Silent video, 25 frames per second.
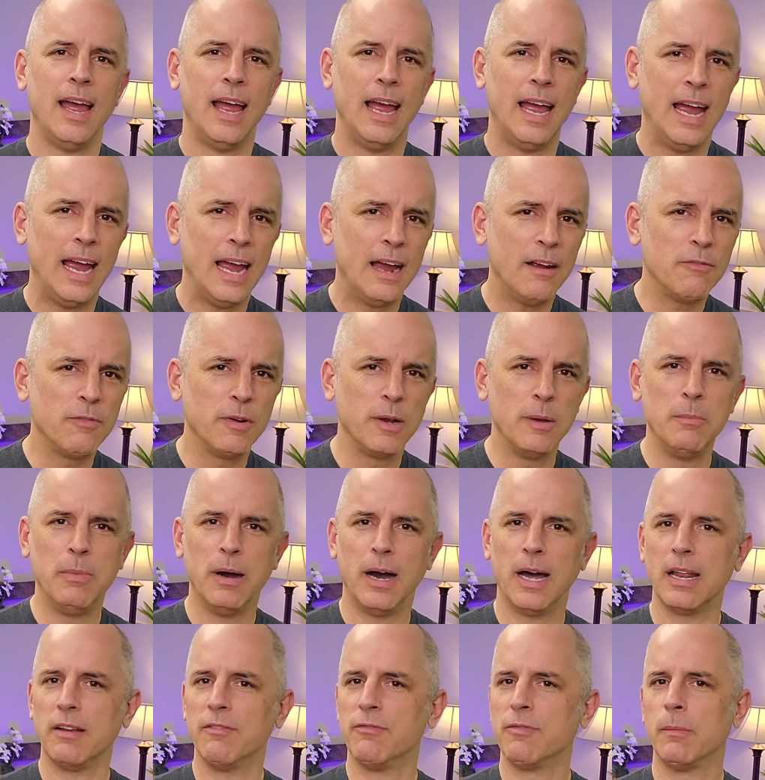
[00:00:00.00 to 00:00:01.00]

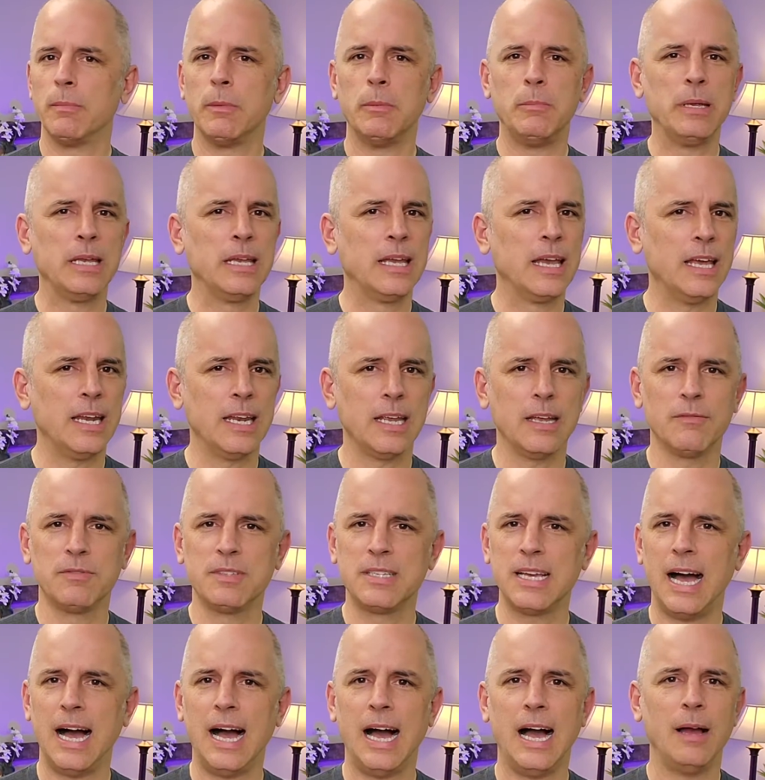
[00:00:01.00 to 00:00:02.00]
Everybody from the beginning of
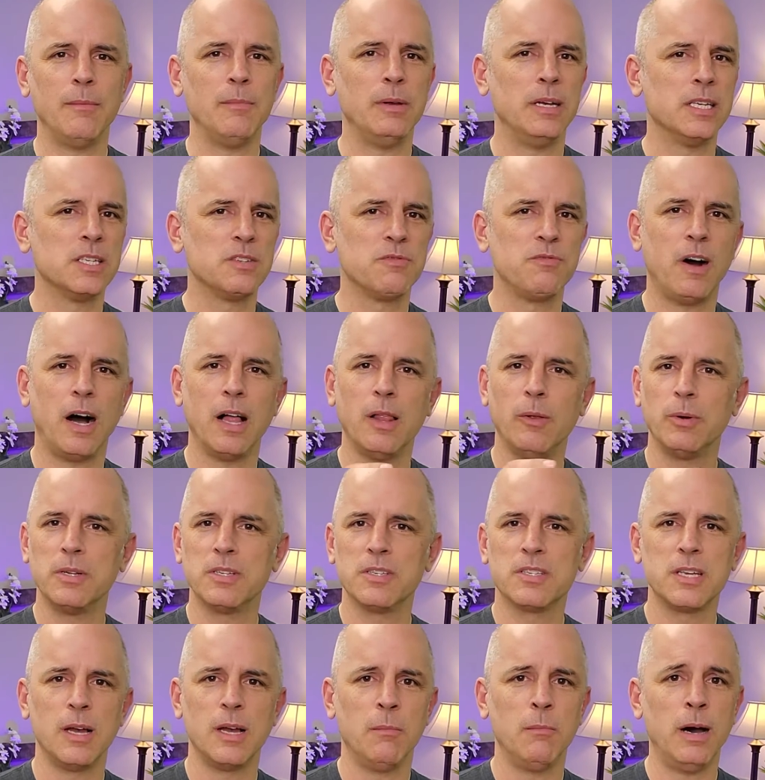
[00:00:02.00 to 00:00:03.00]
time is following
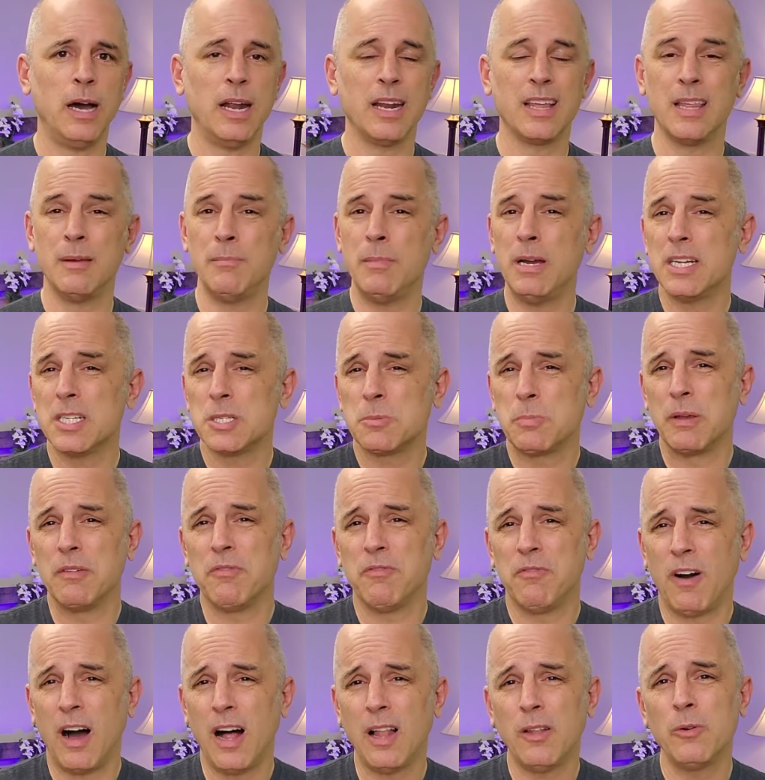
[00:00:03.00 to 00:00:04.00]
somebody. They may just be
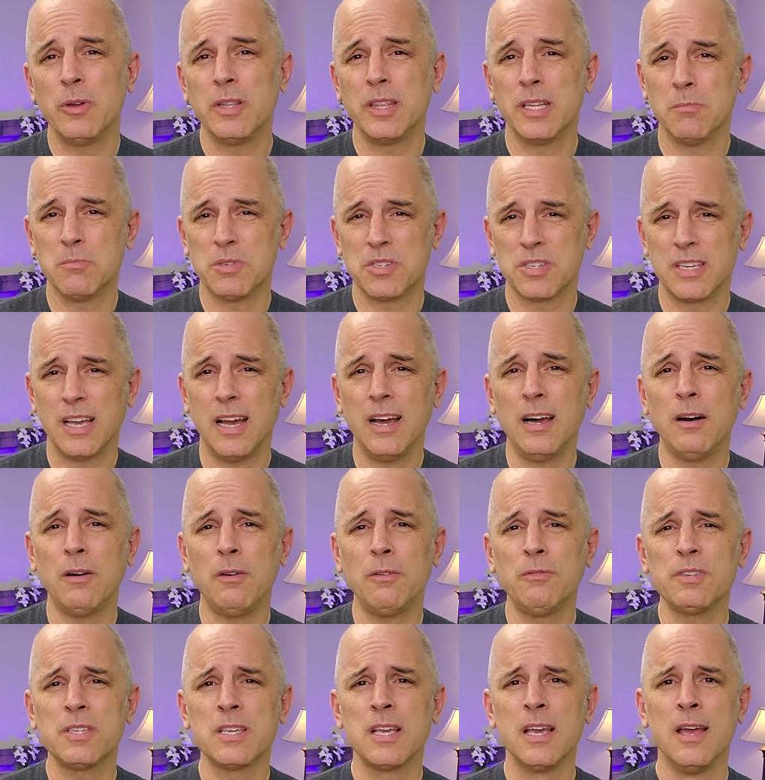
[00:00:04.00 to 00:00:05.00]
following
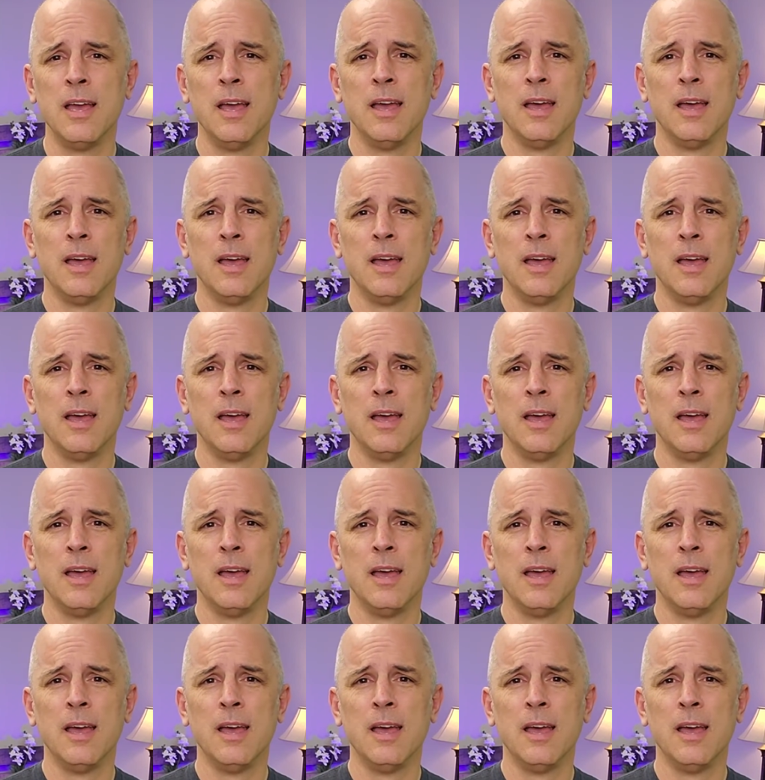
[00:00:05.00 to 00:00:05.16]
themselves.